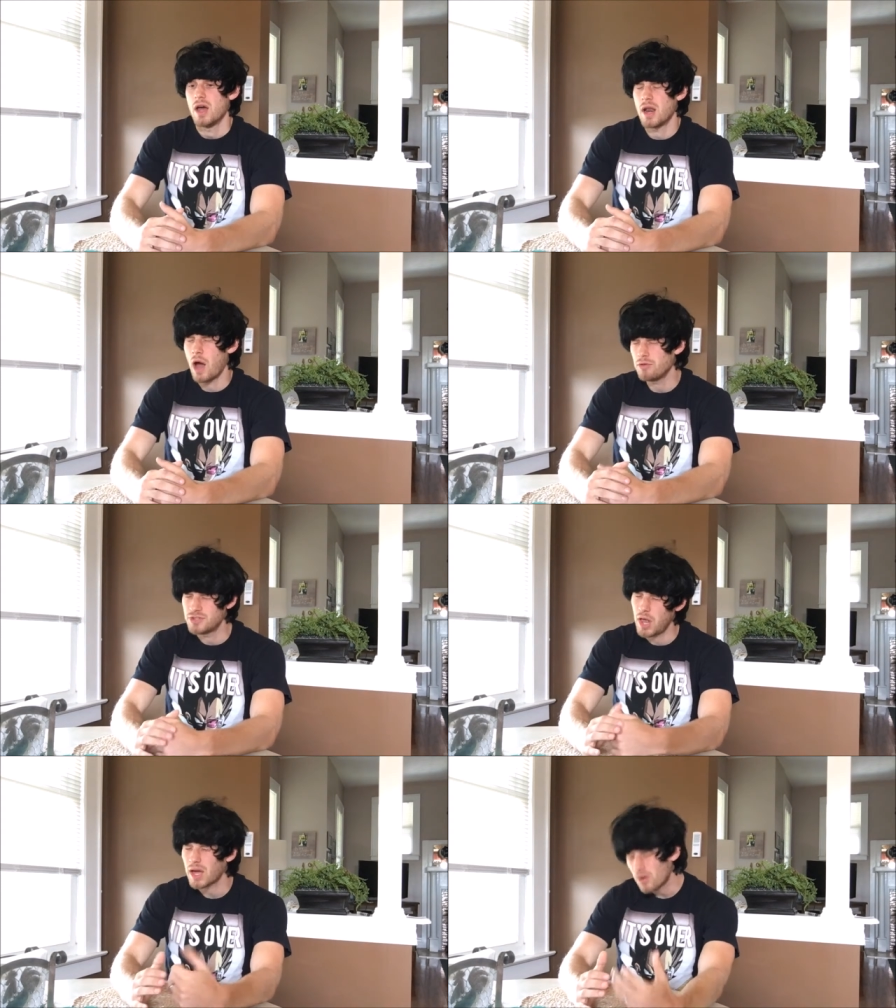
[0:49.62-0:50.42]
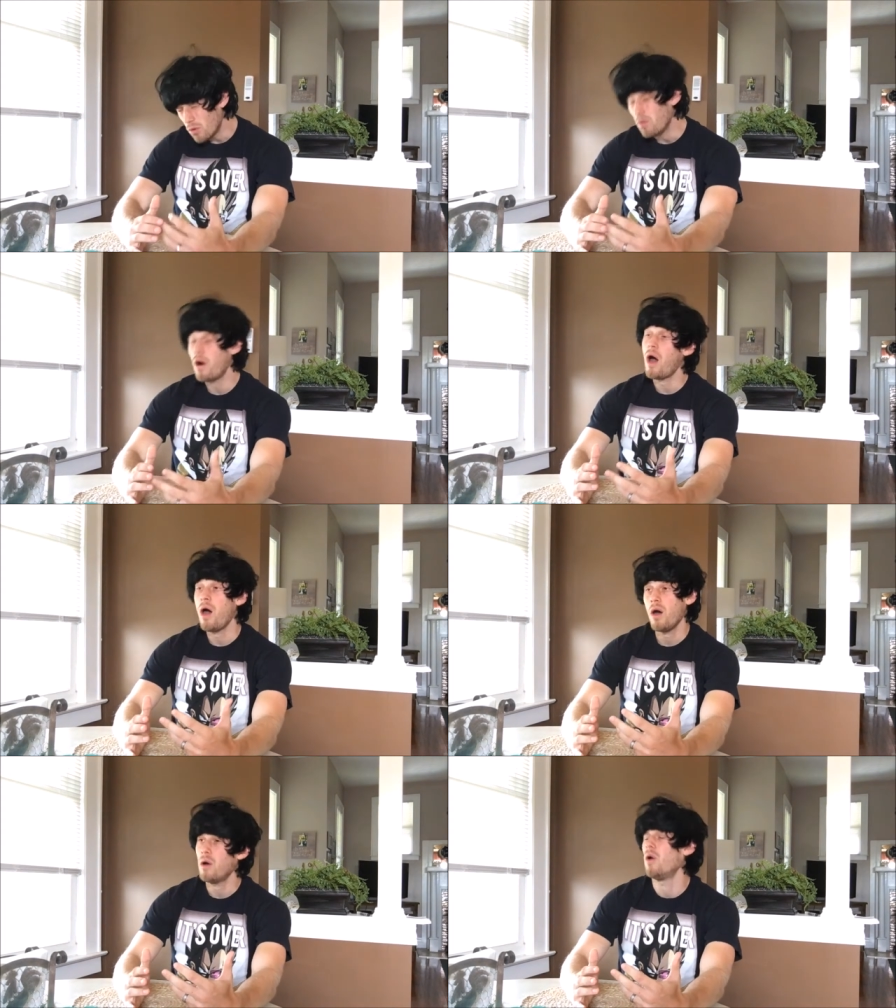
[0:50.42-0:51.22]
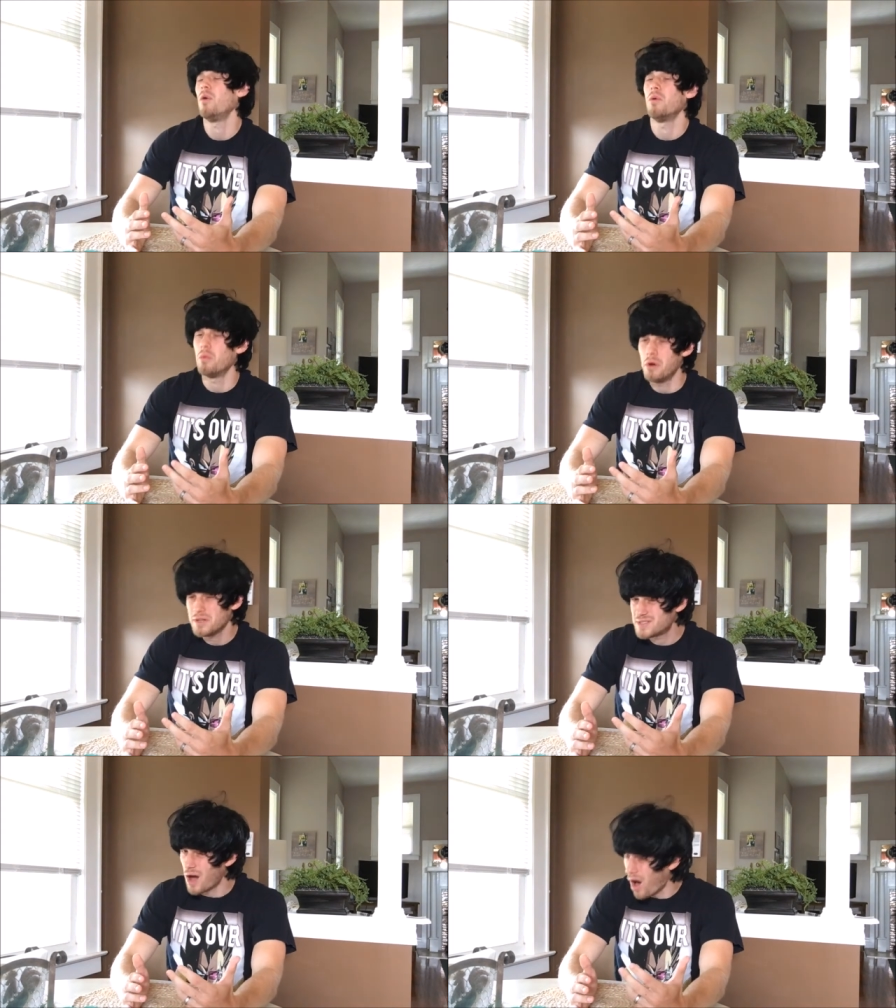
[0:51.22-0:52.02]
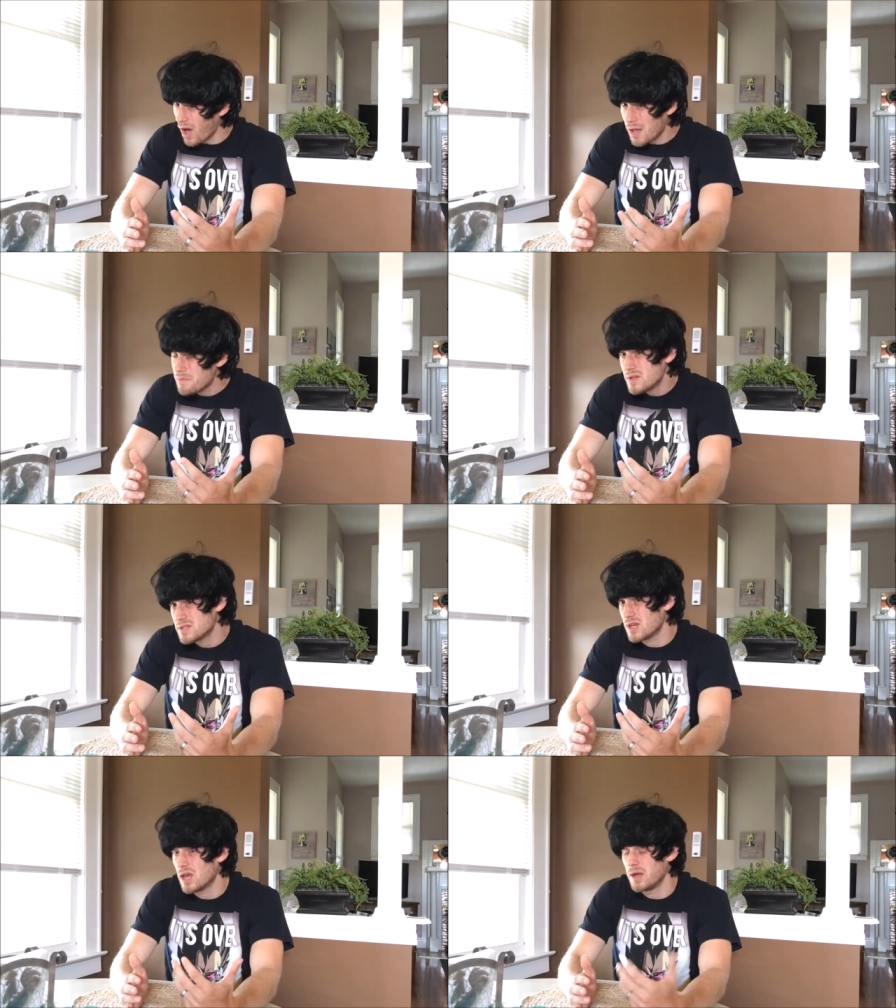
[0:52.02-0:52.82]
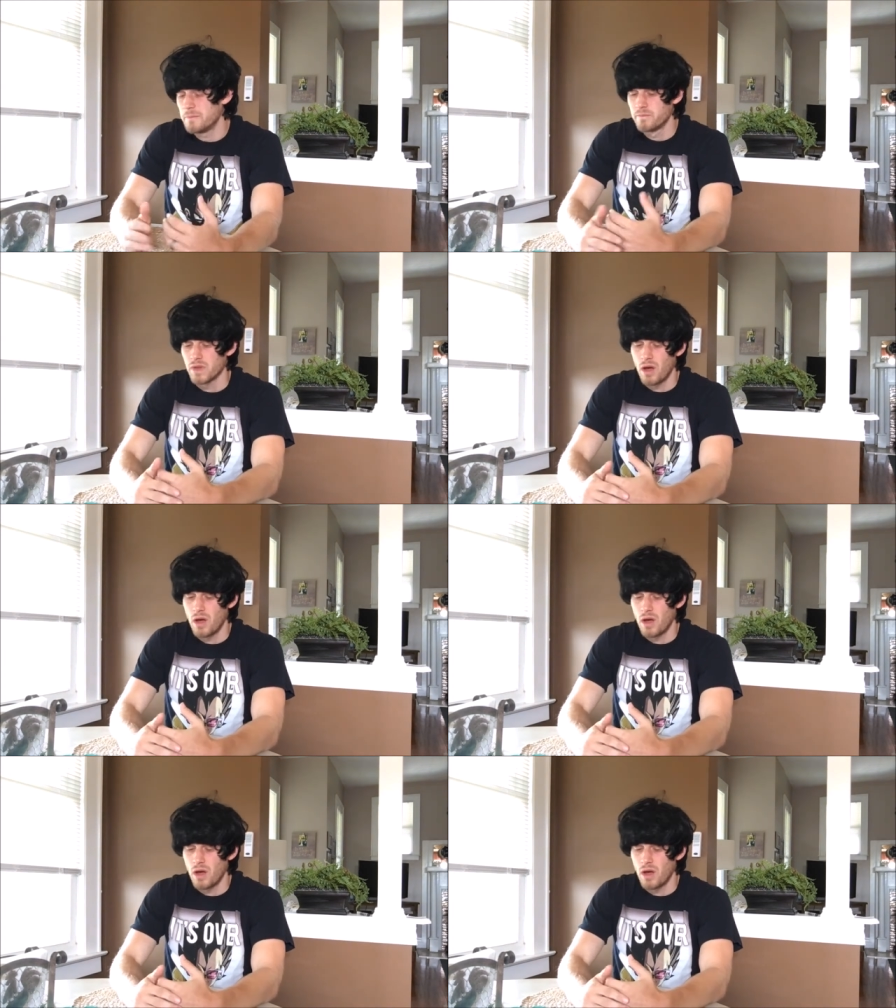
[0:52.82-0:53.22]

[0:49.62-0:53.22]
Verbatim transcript: And I was like, whoa, what time is it?